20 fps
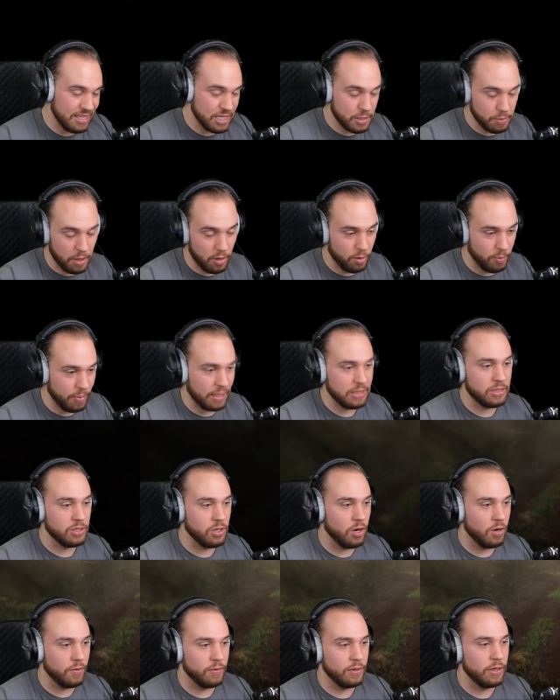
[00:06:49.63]
the spot we're about to
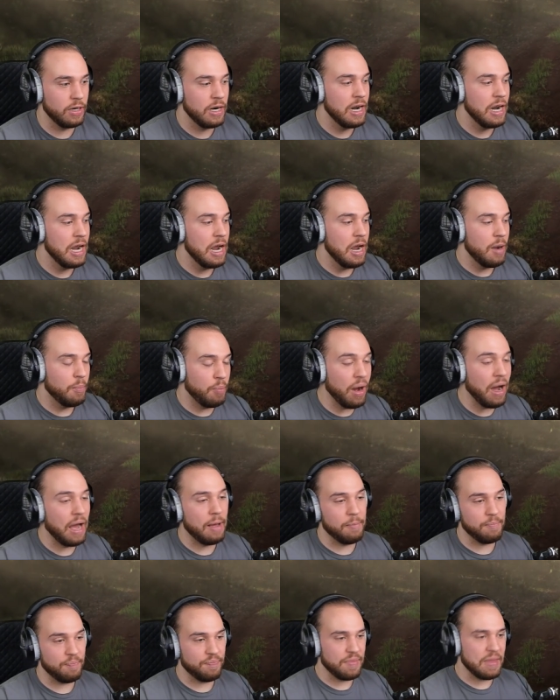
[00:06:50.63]
go over.
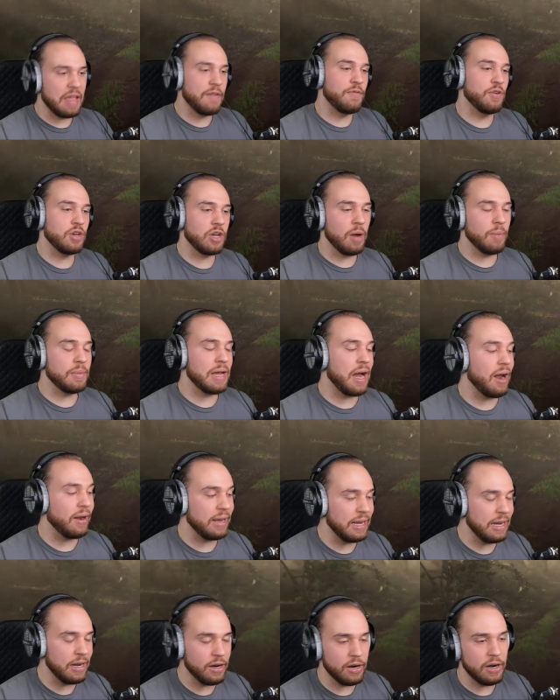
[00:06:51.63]
But if you come down
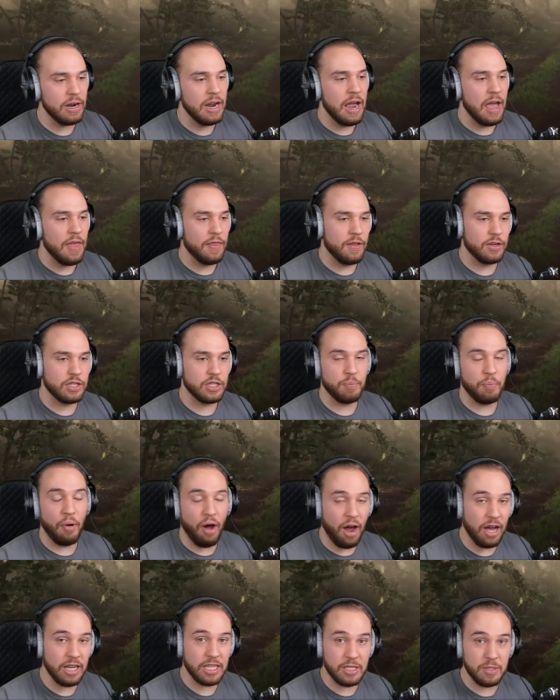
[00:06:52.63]
here, there's a
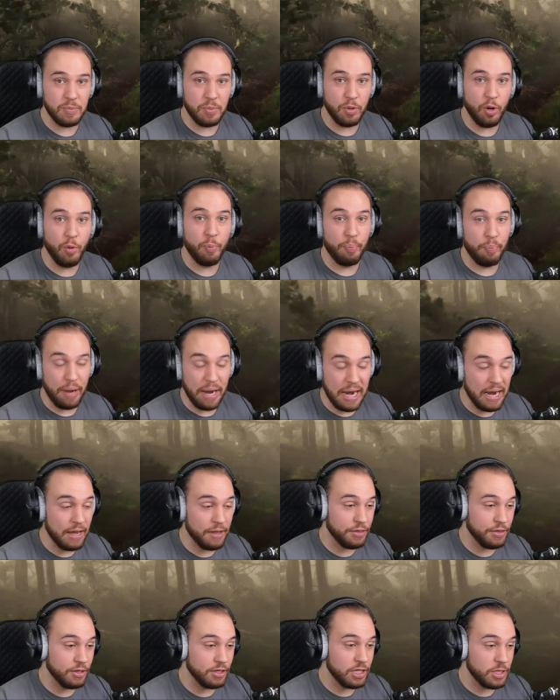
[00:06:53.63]
possible
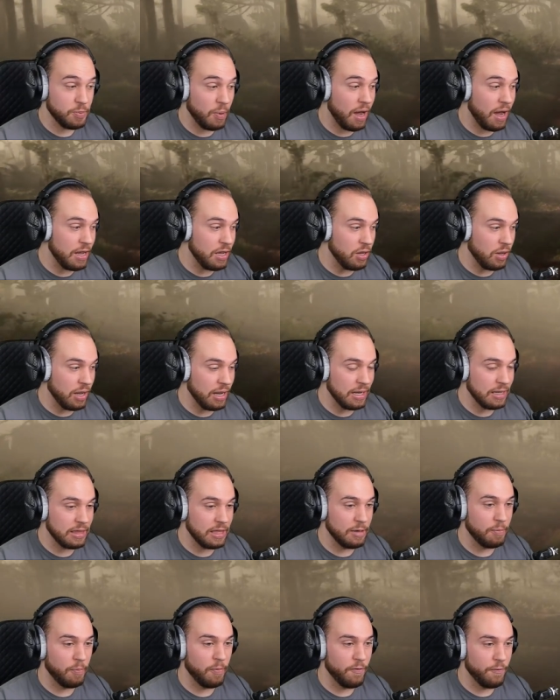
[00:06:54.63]
panther spot. You can get
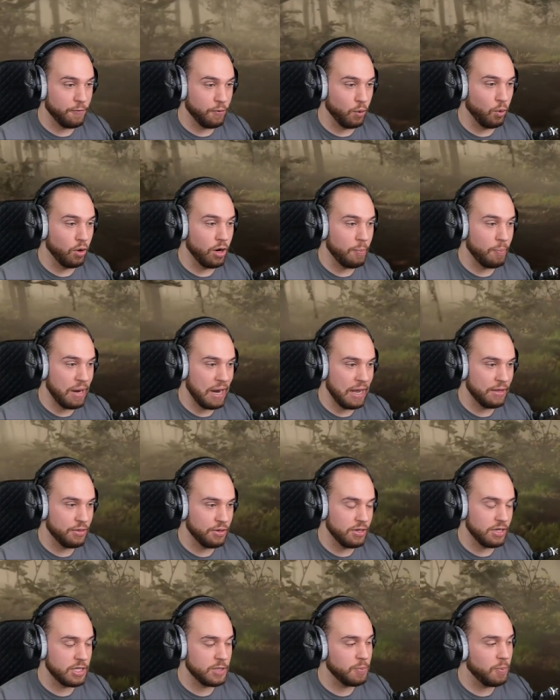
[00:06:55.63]
the Florida
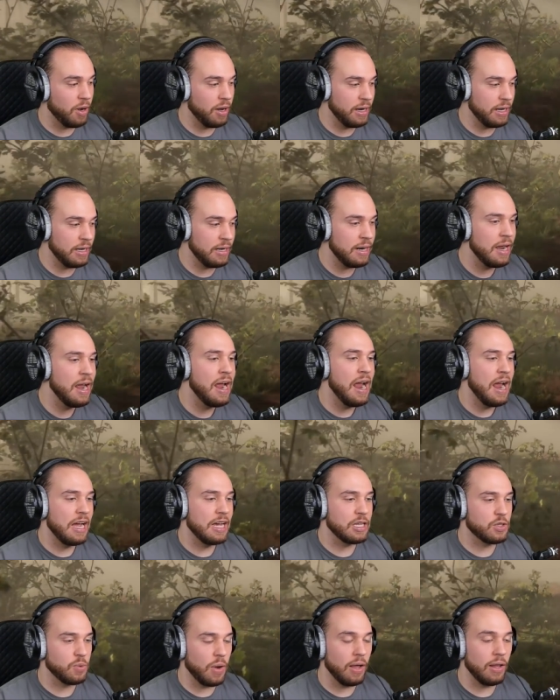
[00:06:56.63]
panther to spawn in,
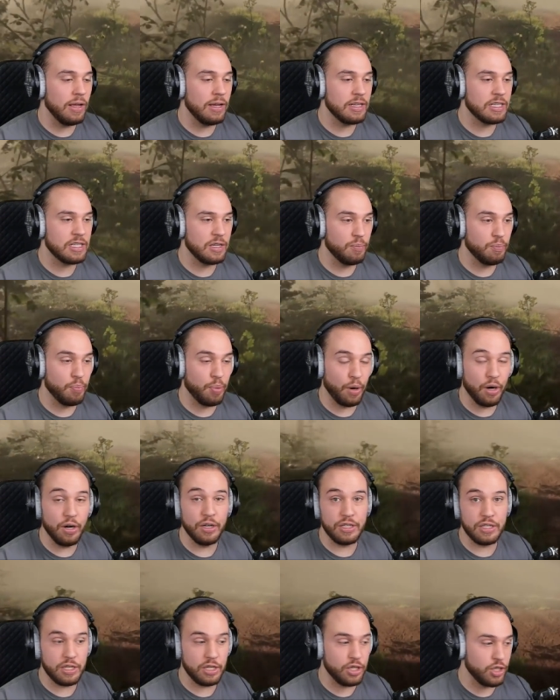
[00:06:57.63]
as well as some
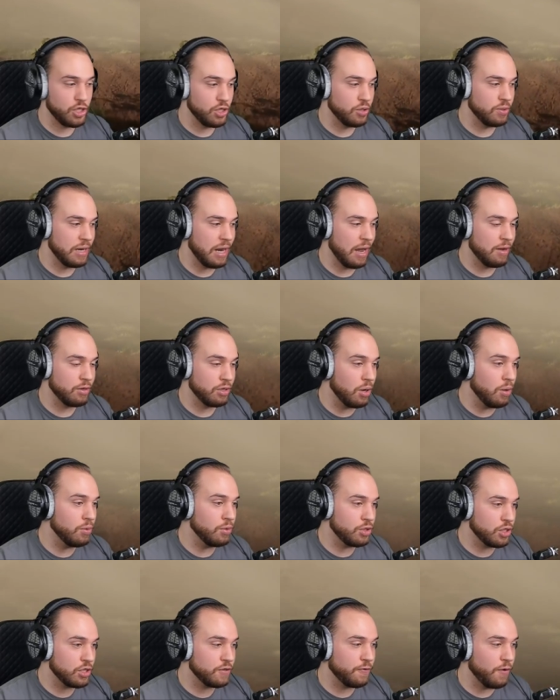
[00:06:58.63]
birds to shoot. Now,
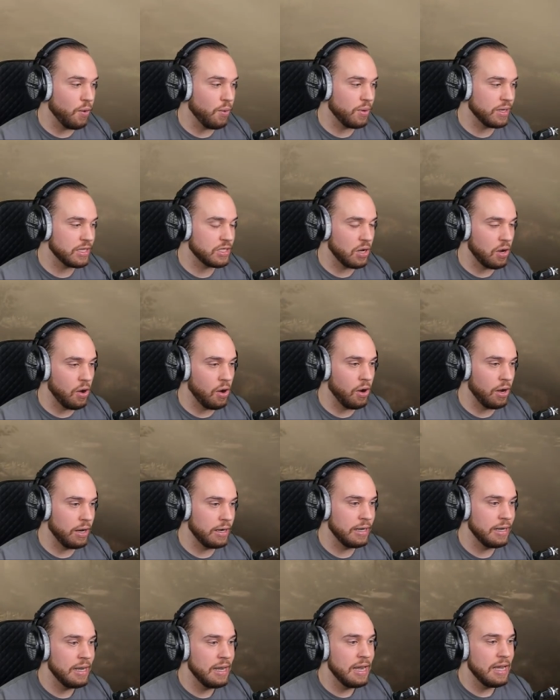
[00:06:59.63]
don't just focus
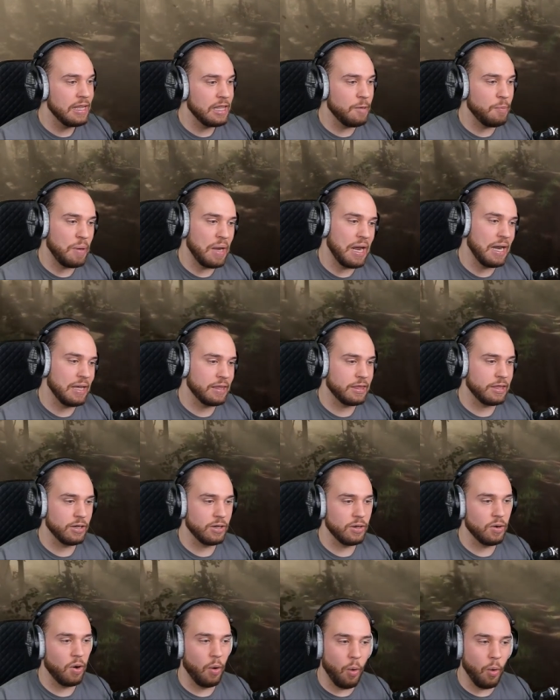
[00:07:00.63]
on the
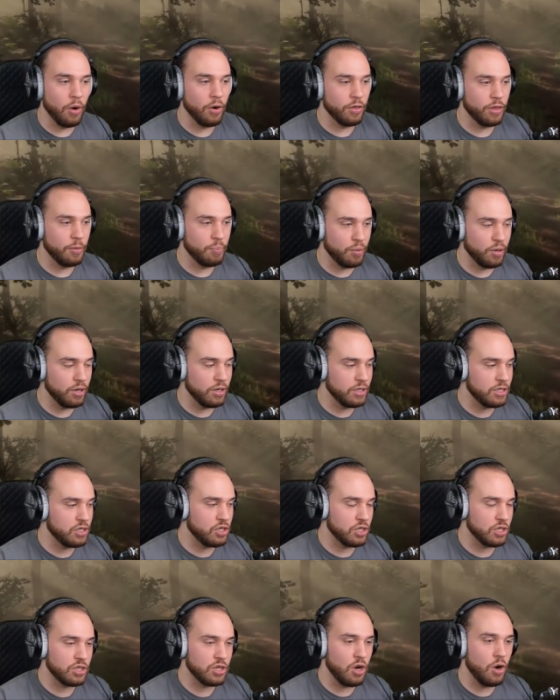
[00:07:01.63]
panther or the birds.
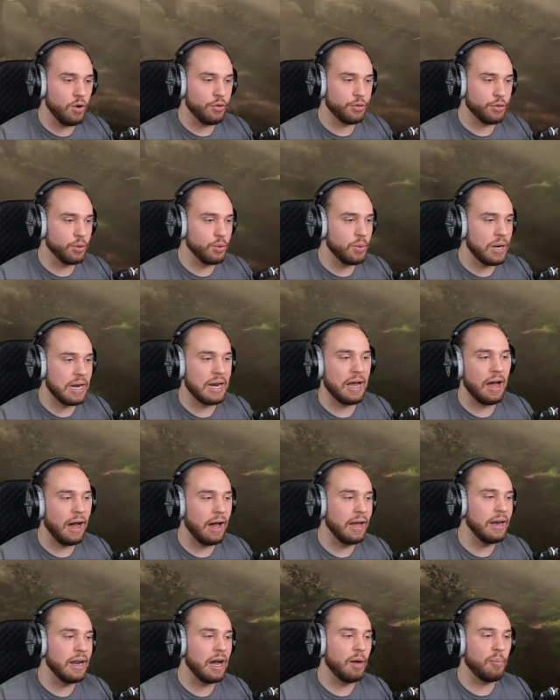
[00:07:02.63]
Just go through and
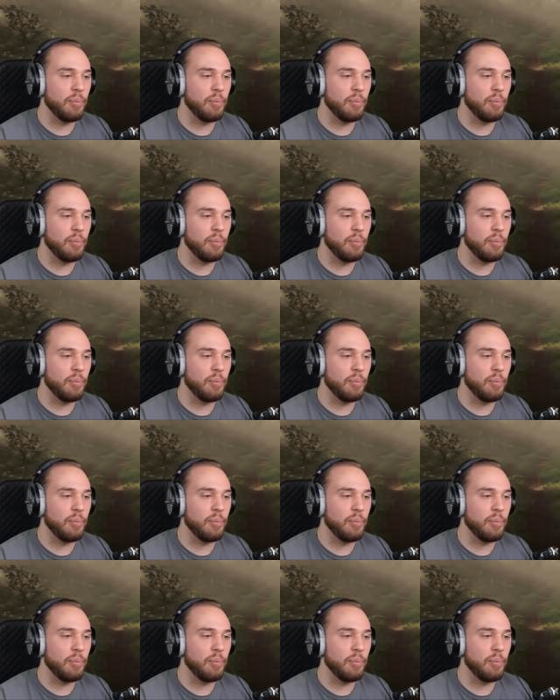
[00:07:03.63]
hunt a